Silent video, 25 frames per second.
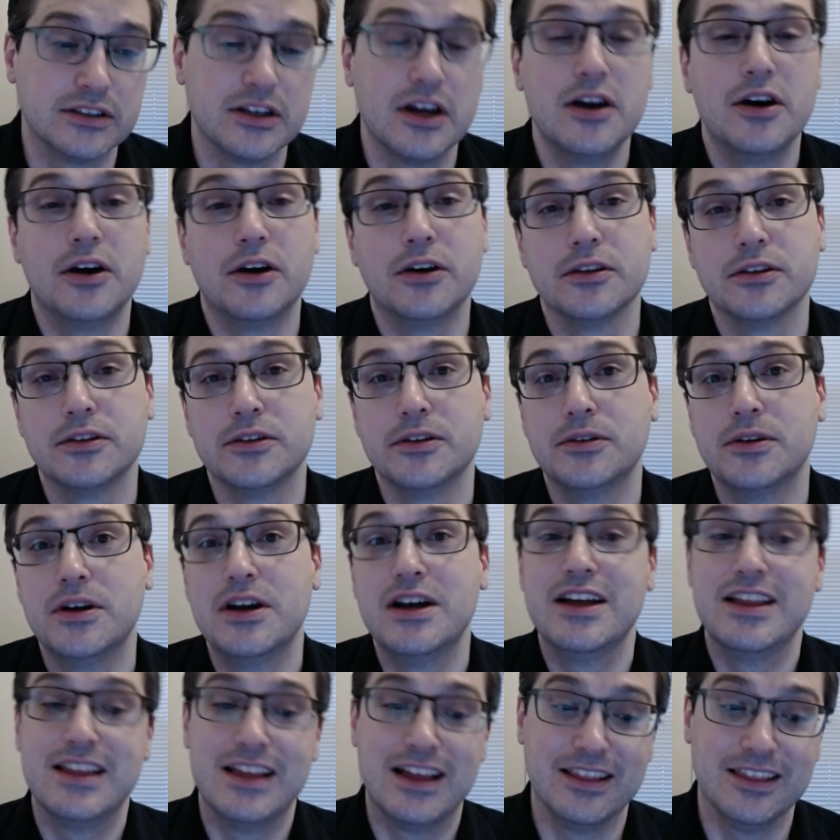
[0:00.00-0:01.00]
Although
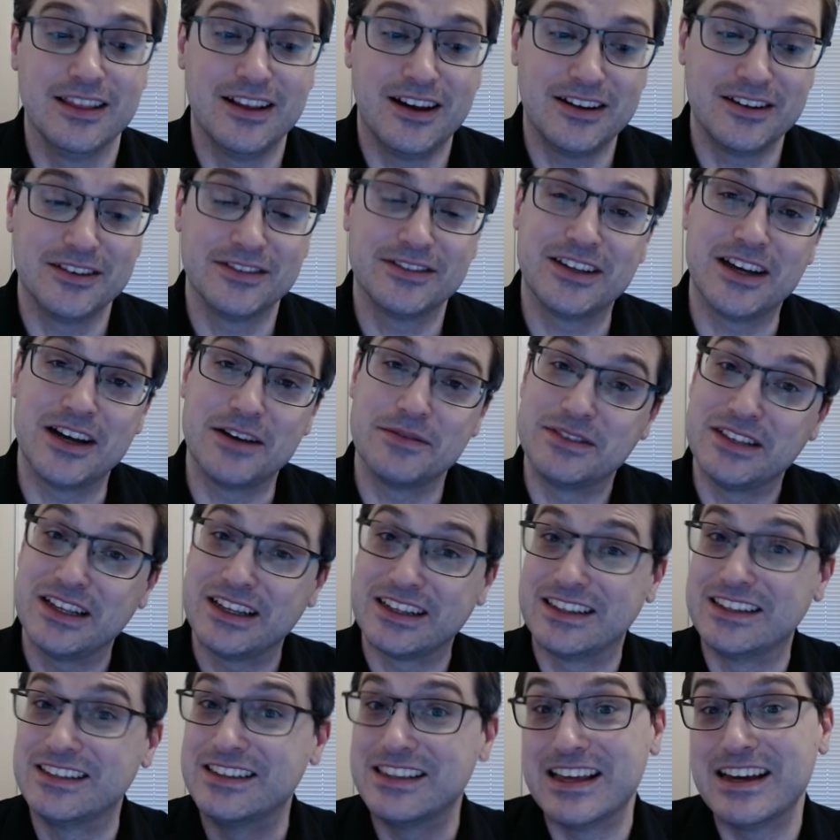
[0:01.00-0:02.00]
a lot of times that
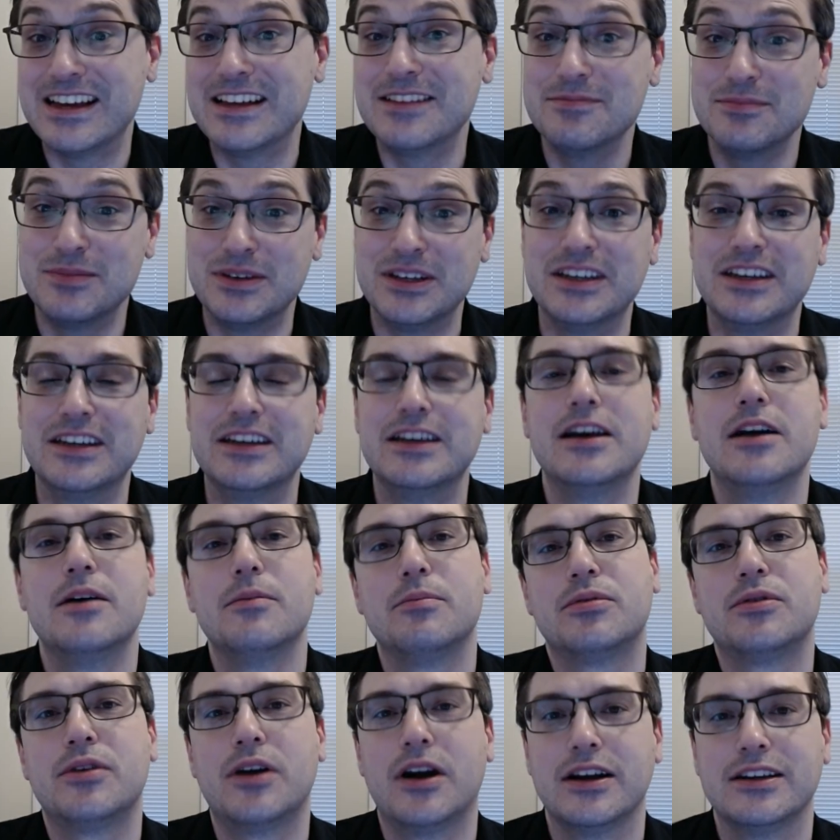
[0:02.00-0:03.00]
can then be
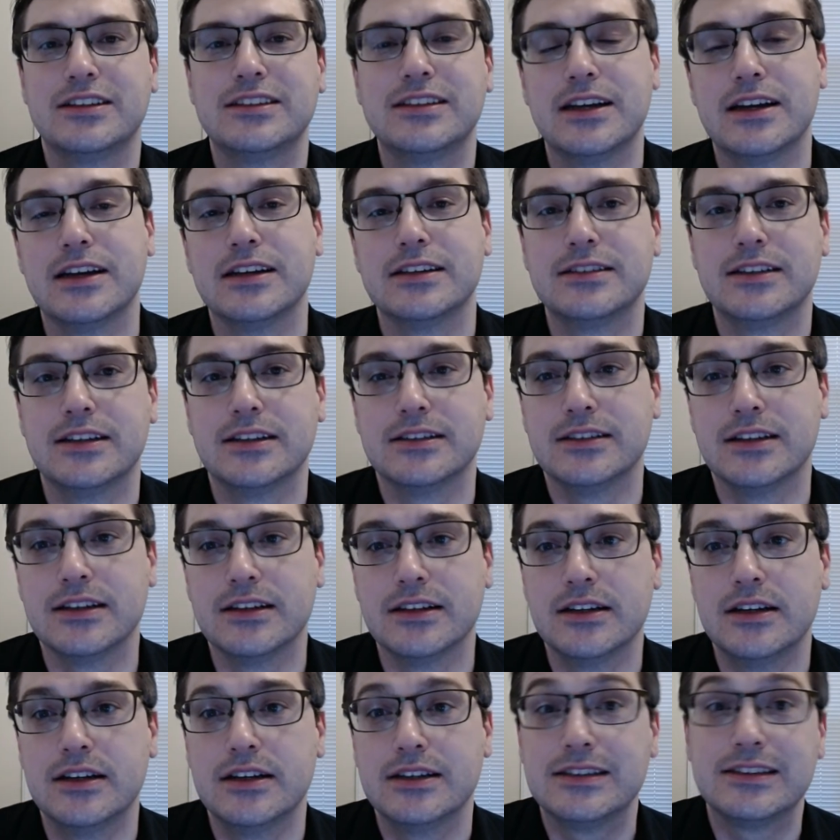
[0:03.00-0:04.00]
processed as a
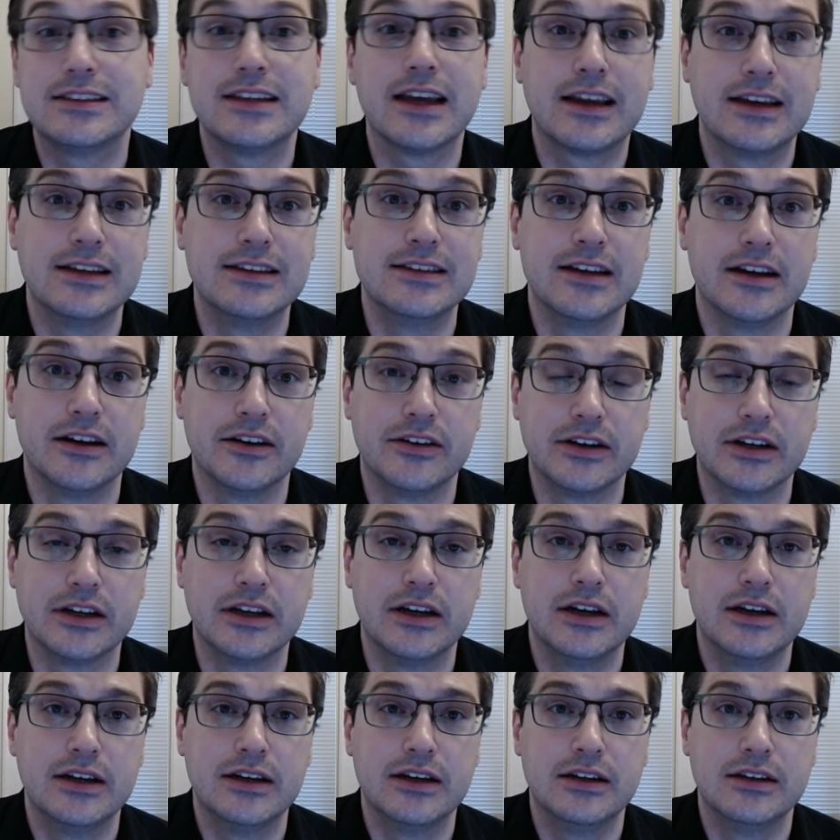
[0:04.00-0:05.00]
secondary
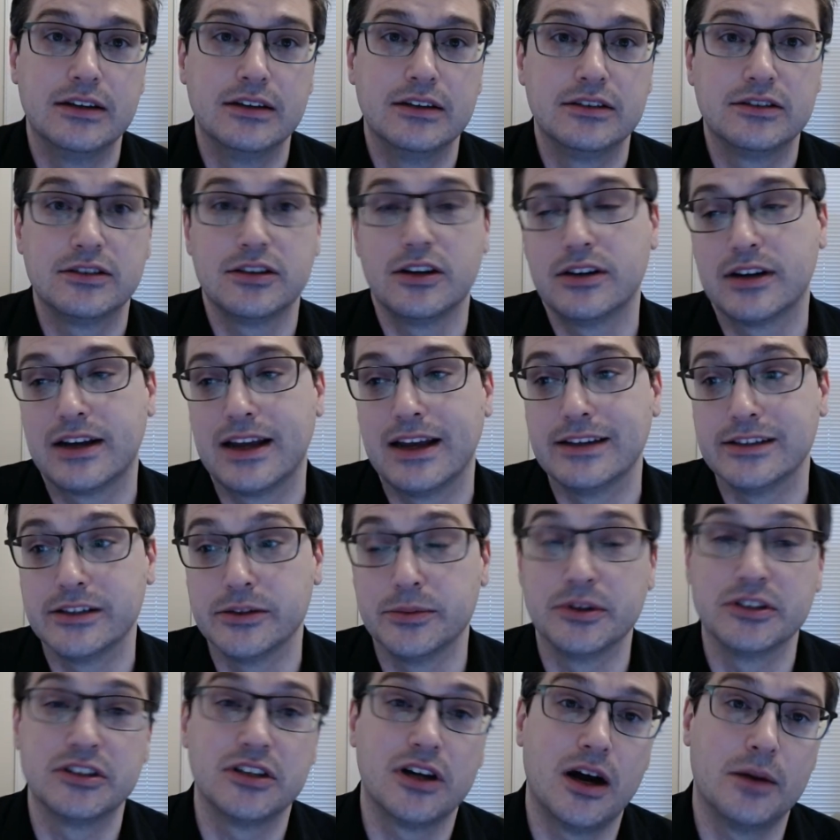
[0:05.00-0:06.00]
sarcasm on
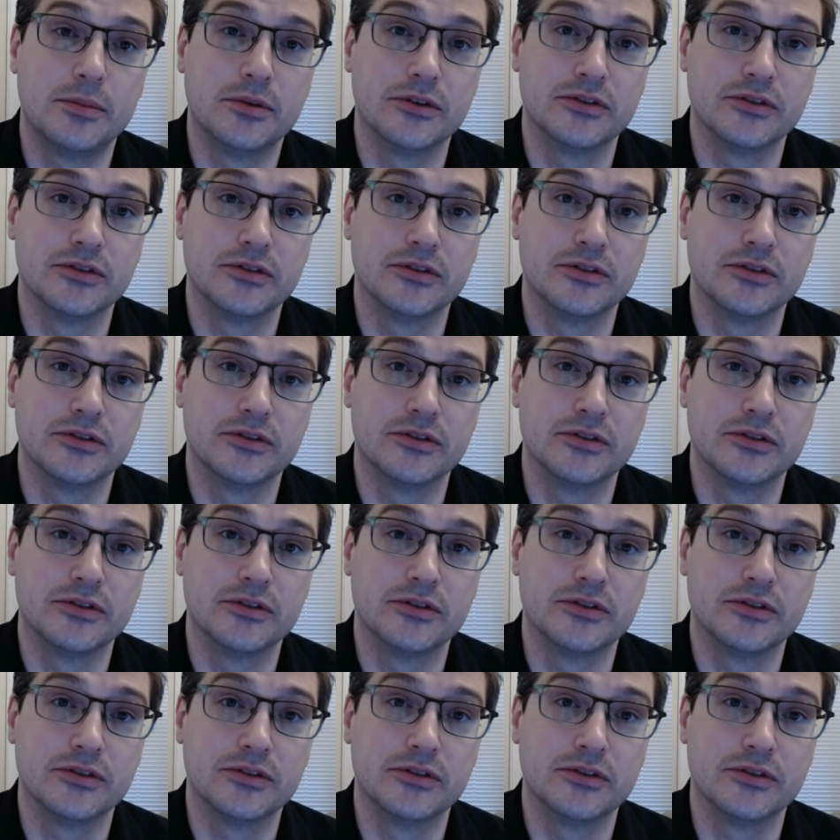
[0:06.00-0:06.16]
top